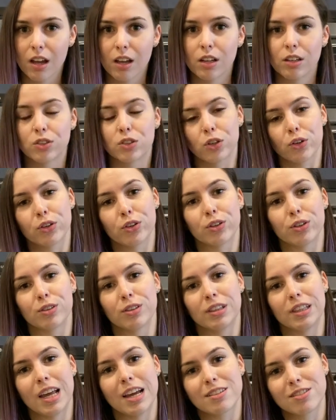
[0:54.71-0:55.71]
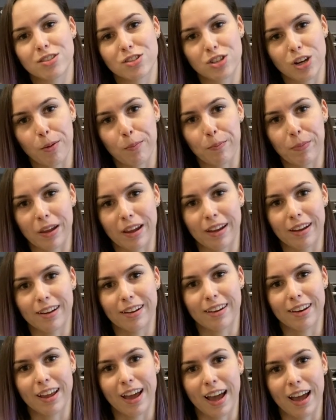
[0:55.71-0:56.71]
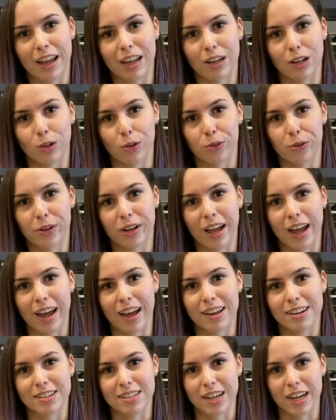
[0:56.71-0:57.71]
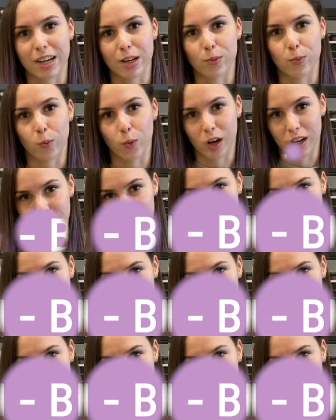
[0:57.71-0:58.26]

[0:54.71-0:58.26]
So let's jump in and look at day 1.